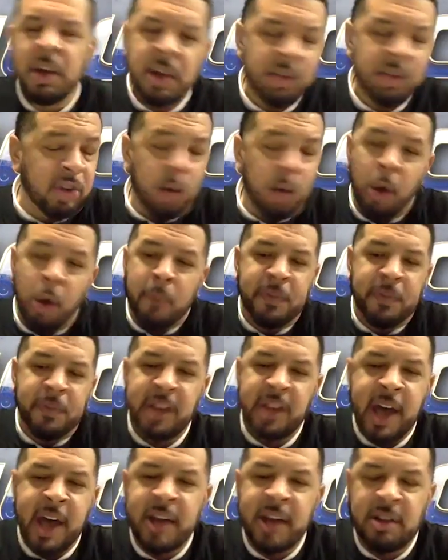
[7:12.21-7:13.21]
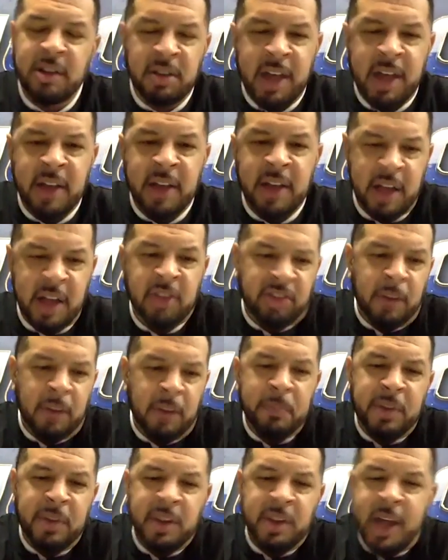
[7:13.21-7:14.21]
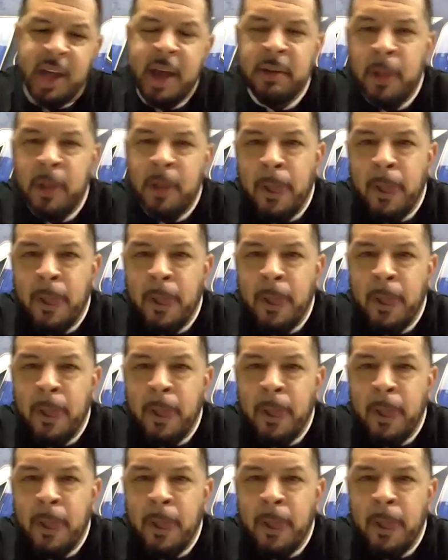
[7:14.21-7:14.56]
So hopefully that's something that